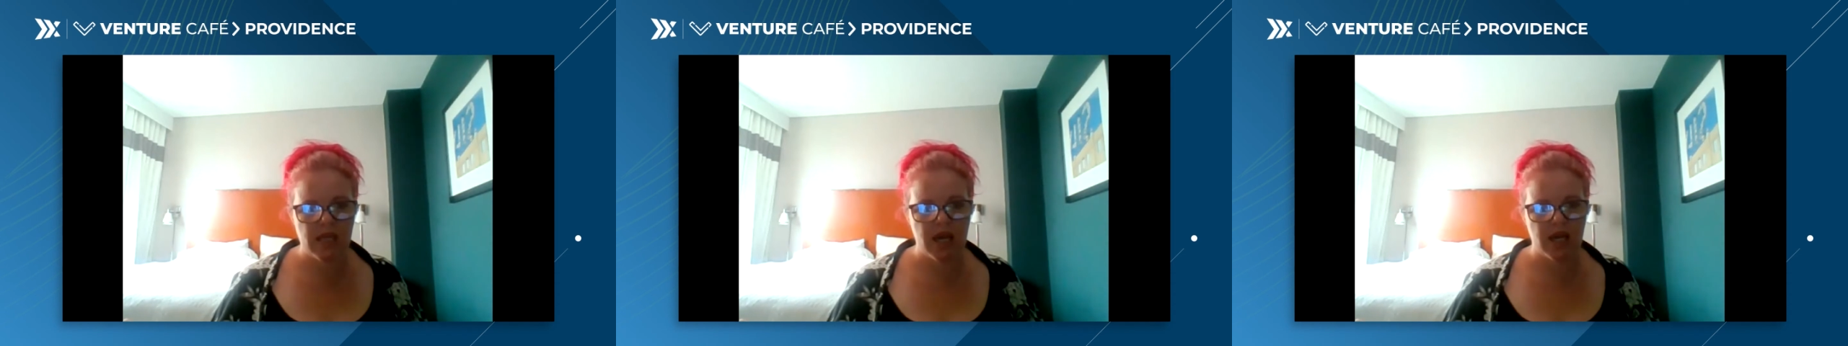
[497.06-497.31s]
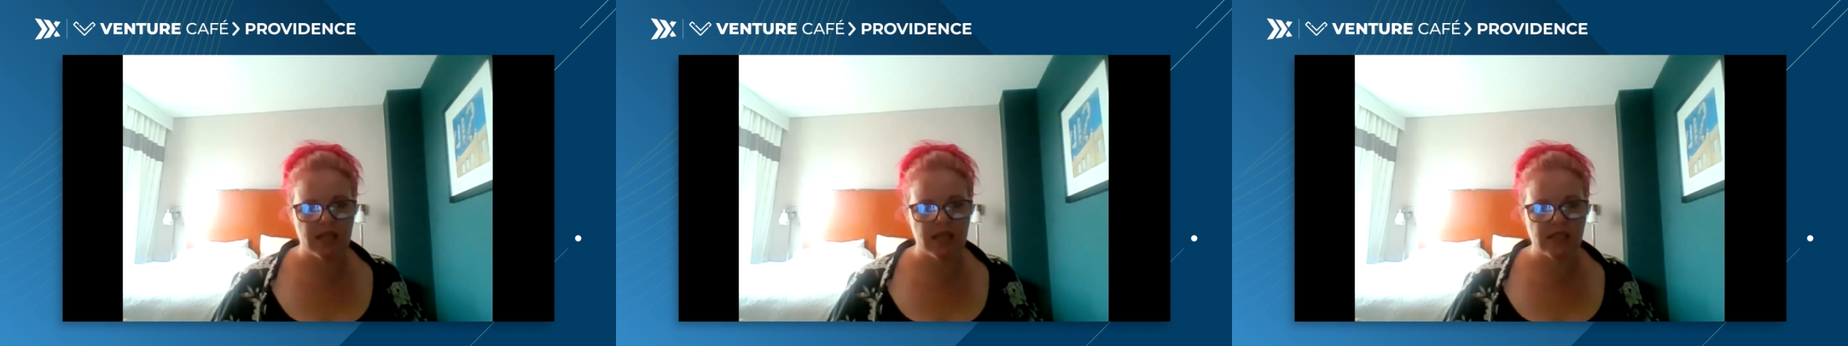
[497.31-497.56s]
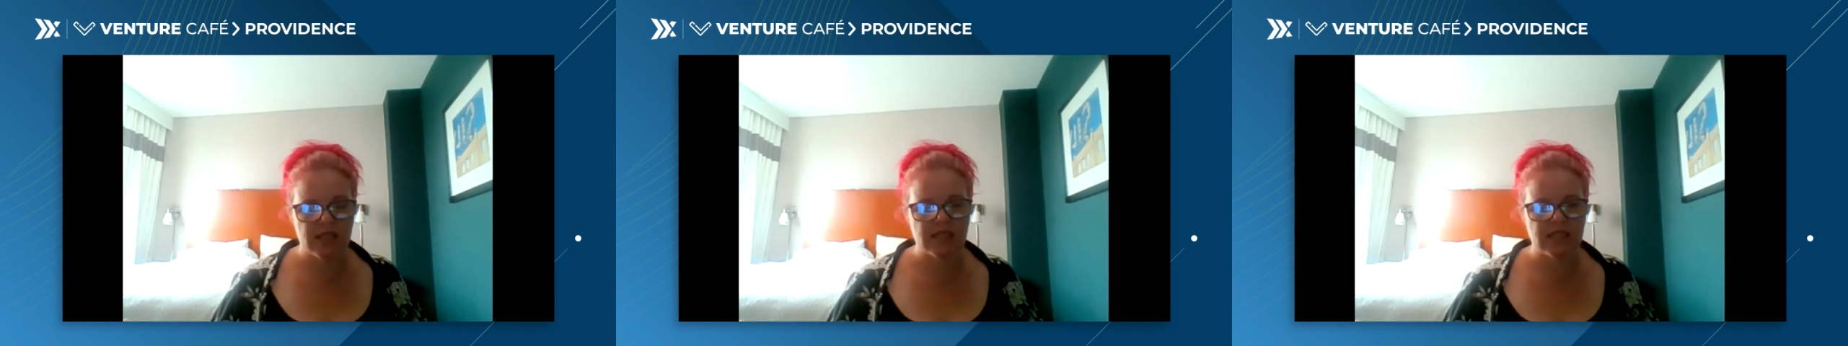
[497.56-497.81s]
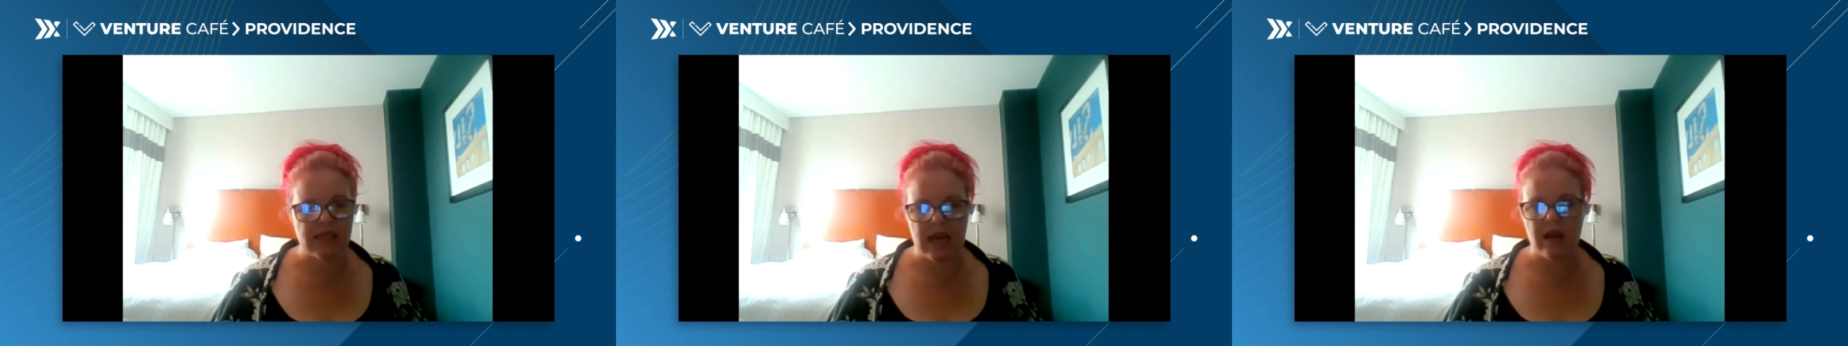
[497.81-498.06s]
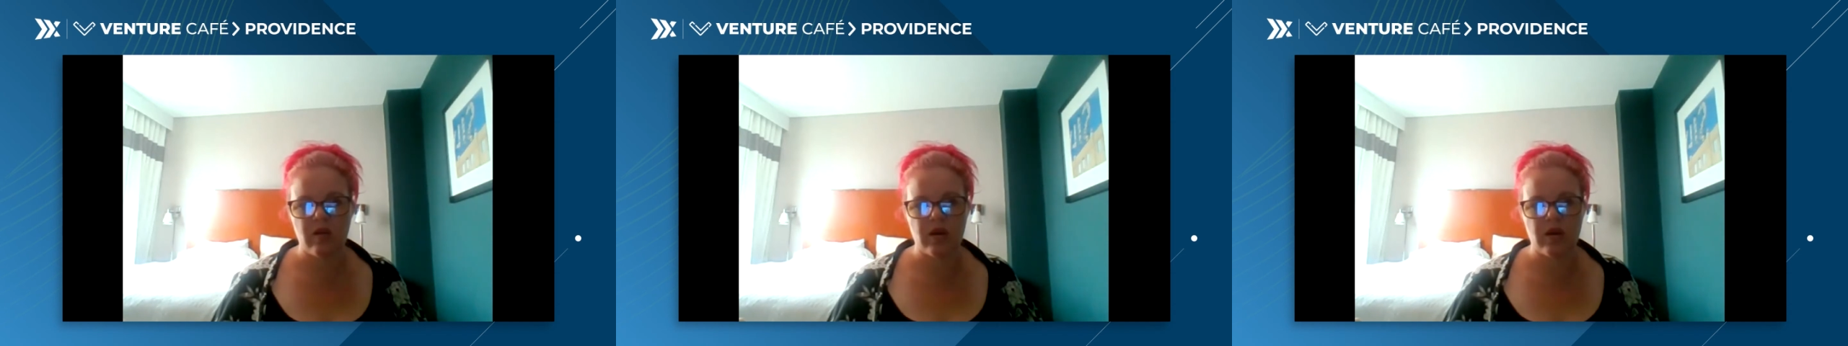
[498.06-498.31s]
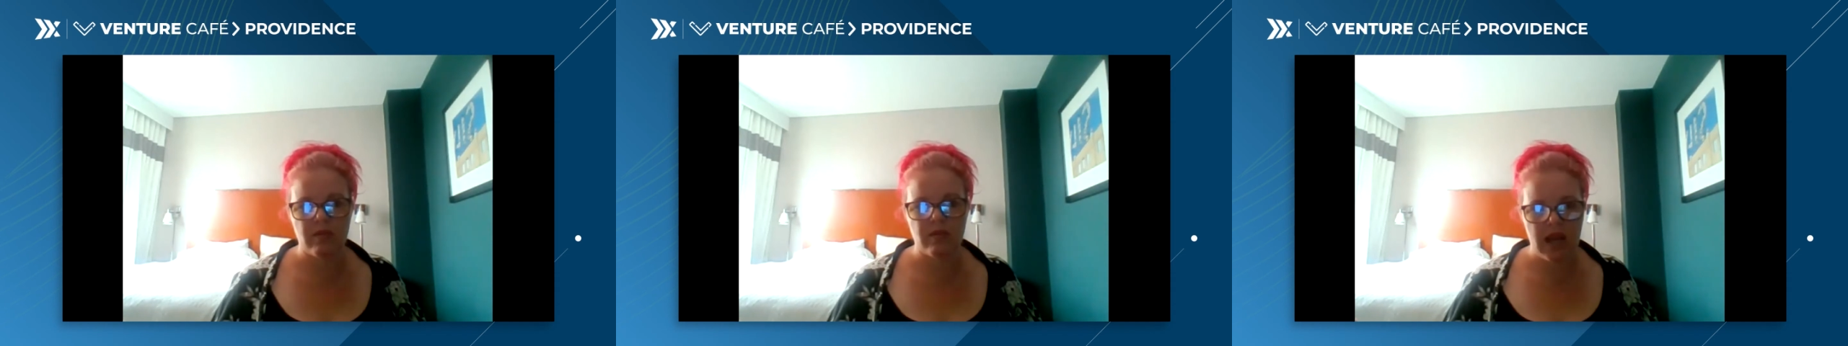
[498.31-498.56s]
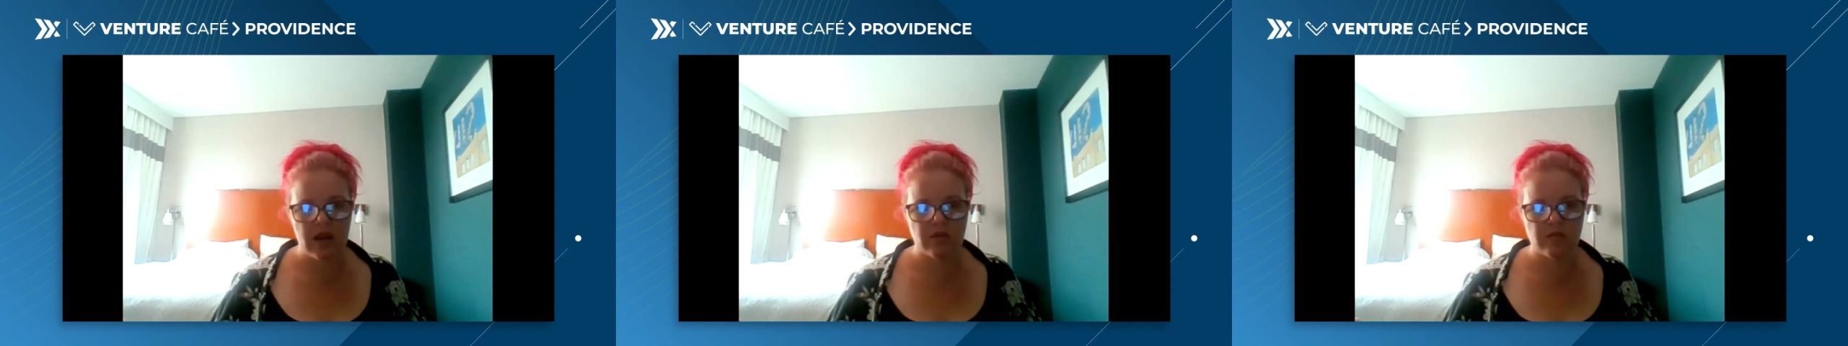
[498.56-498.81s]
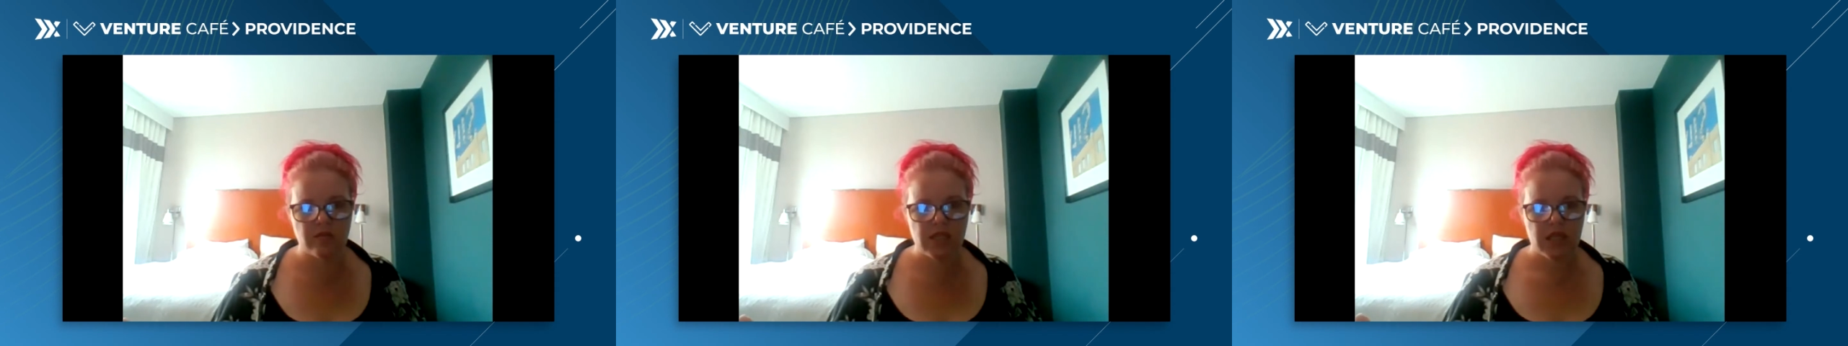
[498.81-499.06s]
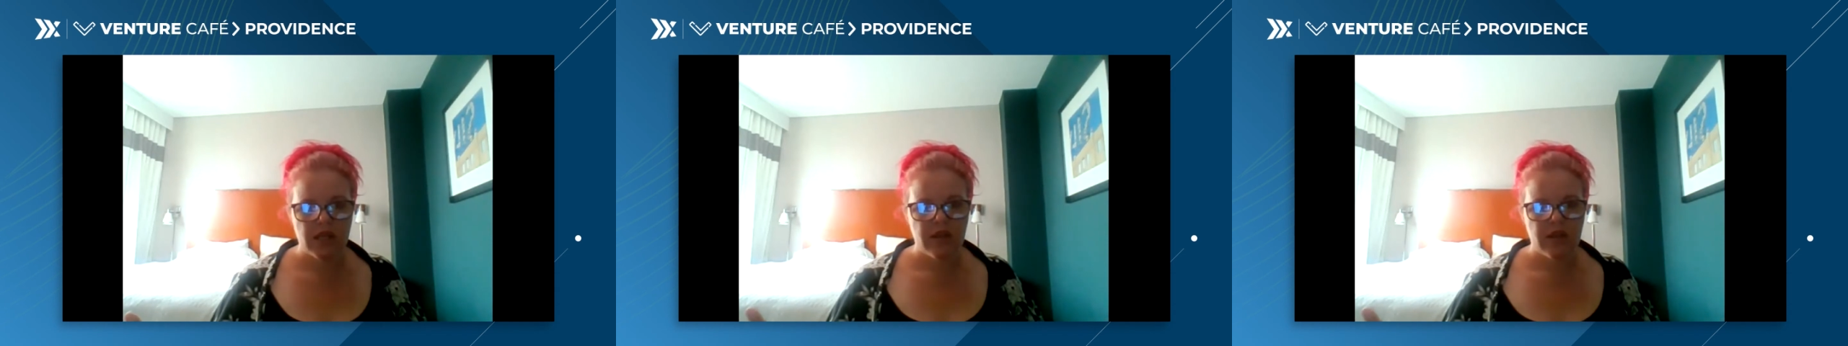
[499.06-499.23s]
that exist now around